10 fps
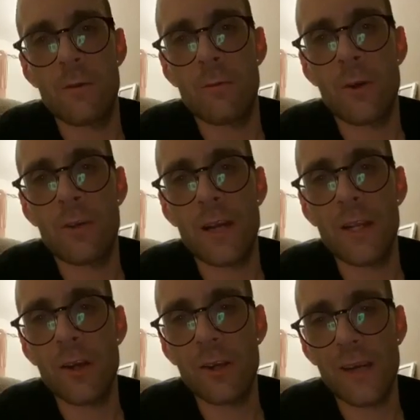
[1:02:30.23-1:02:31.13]
You
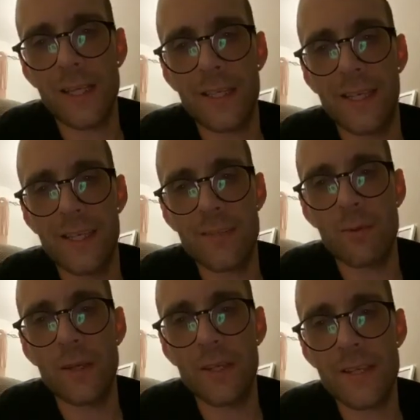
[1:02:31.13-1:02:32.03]
got grandkids?
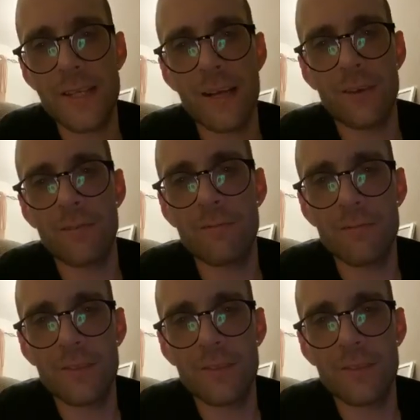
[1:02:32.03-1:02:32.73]
What are you going to tell them?